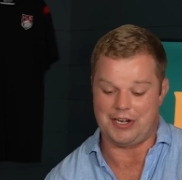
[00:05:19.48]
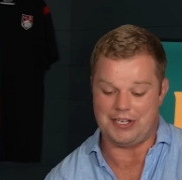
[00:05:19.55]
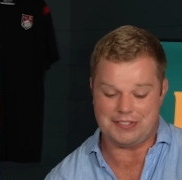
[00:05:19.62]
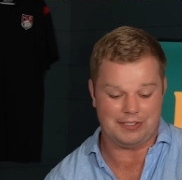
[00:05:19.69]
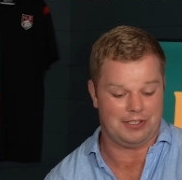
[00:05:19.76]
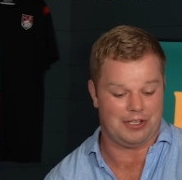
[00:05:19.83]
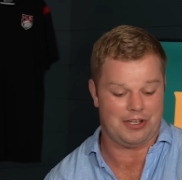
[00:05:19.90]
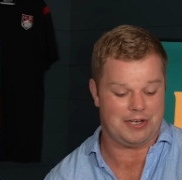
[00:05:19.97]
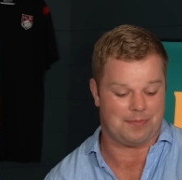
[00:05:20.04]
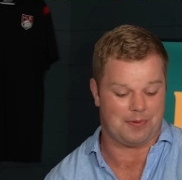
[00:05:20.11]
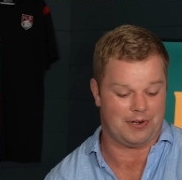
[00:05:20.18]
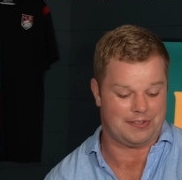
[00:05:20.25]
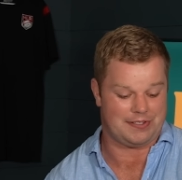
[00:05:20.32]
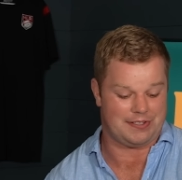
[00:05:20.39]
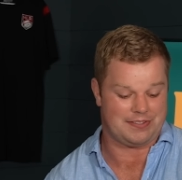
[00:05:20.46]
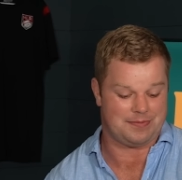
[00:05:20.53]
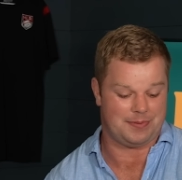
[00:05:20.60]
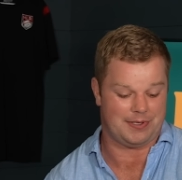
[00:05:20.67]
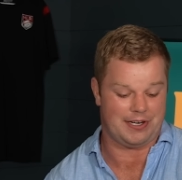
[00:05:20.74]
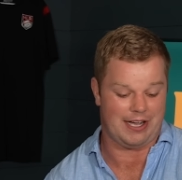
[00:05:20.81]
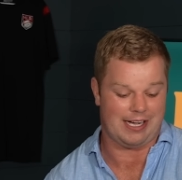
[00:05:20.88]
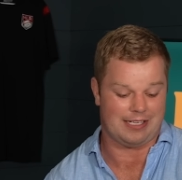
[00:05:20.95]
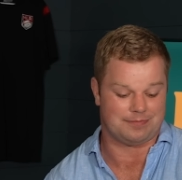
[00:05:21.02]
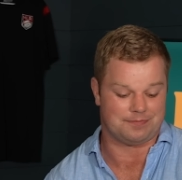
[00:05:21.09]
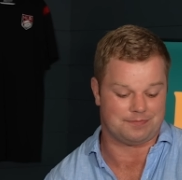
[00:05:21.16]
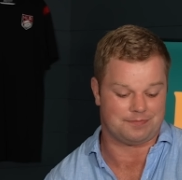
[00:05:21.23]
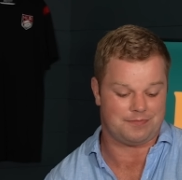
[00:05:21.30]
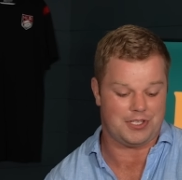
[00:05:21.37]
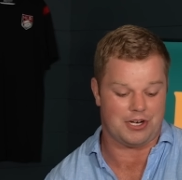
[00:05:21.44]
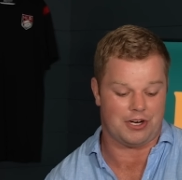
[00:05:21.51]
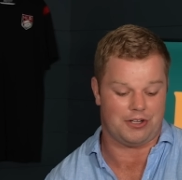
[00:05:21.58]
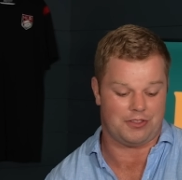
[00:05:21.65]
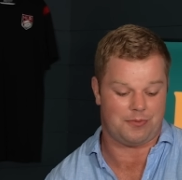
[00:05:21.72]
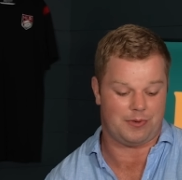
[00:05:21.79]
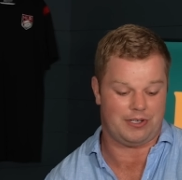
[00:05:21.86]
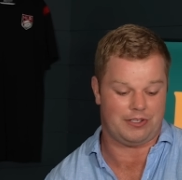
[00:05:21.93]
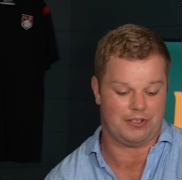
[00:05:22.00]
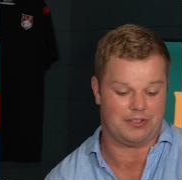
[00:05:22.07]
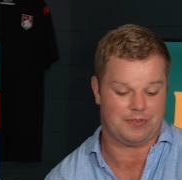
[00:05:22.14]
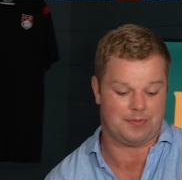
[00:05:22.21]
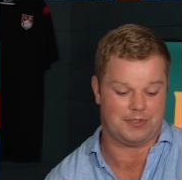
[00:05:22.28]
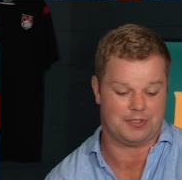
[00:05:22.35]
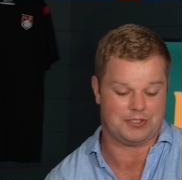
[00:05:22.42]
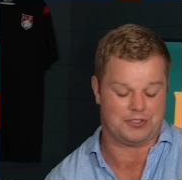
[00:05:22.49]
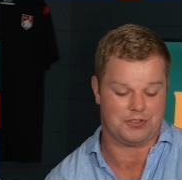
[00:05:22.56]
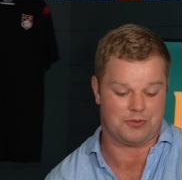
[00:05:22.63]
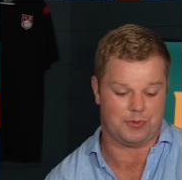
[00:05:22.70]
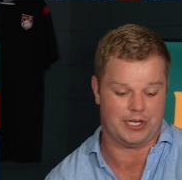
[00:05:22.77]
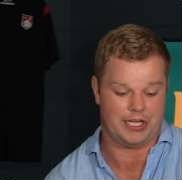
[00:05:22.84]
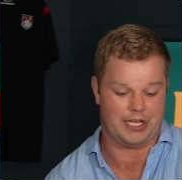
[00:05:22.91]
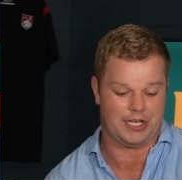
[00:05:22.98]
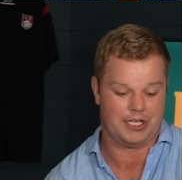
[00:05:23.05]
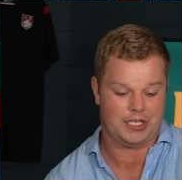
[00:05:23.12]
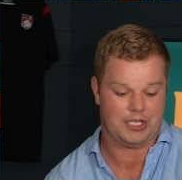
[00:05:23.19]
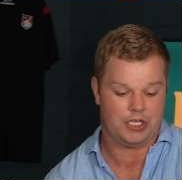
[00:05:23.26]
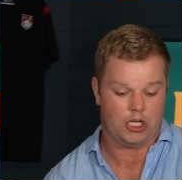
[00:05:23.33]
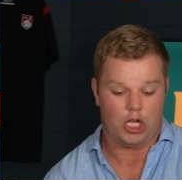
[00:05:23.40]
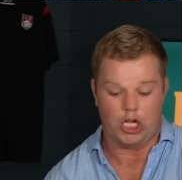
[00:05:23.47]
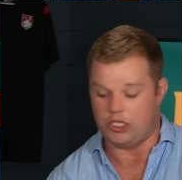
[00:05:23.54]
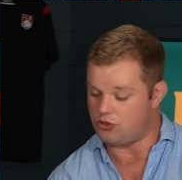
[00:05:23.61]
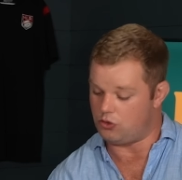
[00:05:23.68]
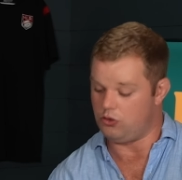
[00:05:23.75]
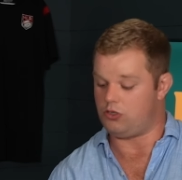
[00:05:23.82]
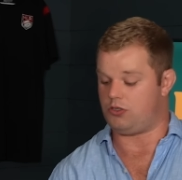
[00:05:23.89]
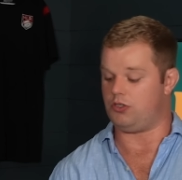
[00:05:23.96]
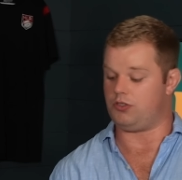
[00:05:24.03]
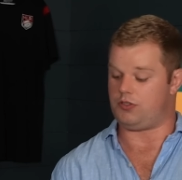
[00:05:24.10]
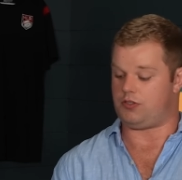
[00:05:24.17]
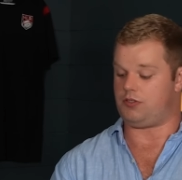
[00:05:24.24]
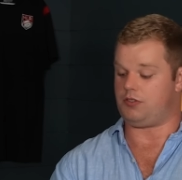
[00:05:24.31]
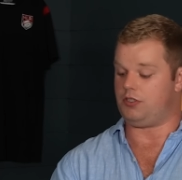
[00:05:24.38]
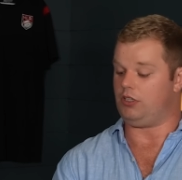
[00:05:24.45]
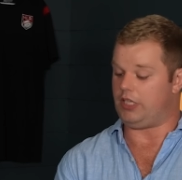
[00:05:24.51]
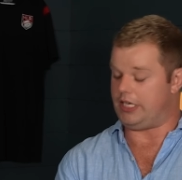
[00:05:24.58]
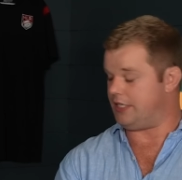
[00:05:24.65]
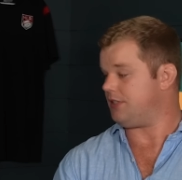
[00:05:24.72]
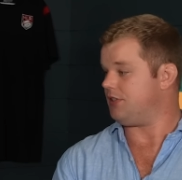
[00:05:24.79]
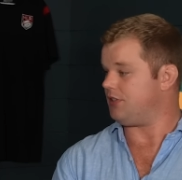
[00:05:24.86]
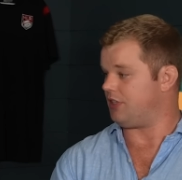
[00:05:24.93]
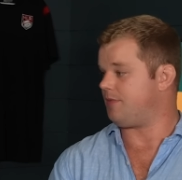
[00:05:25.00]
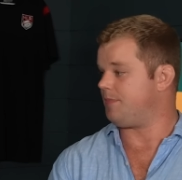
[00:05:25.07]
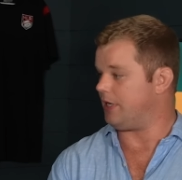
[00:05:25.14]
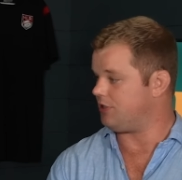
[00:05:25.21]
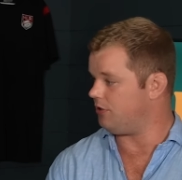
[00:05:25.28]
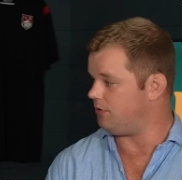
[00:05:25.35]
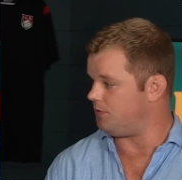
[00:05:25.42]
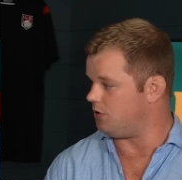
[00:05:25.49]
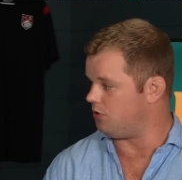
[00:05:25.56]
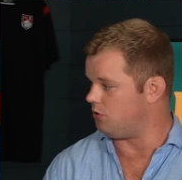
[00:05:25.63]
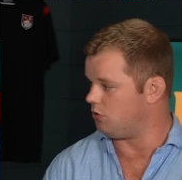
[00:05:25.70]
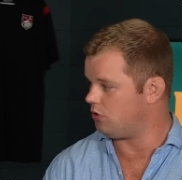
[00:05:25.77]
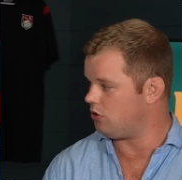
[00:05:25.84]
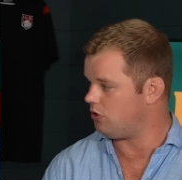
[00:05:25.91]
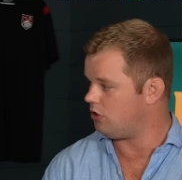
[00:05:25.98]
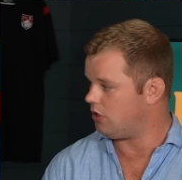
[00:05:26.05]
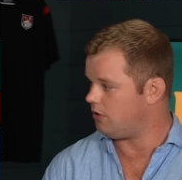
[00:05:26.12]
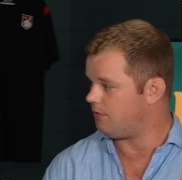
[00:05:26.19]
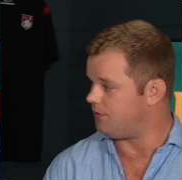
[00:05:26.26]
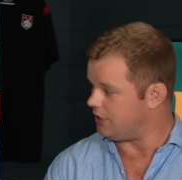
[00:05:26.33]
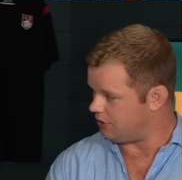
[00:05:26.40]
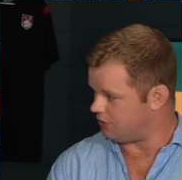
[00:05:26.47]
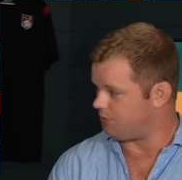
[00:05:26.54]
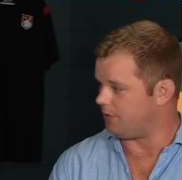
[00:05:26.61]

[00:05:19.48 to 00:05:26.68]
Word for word: it's a learning process, but um, you know, it's one of those positions where it's good because the least is expected of you fitness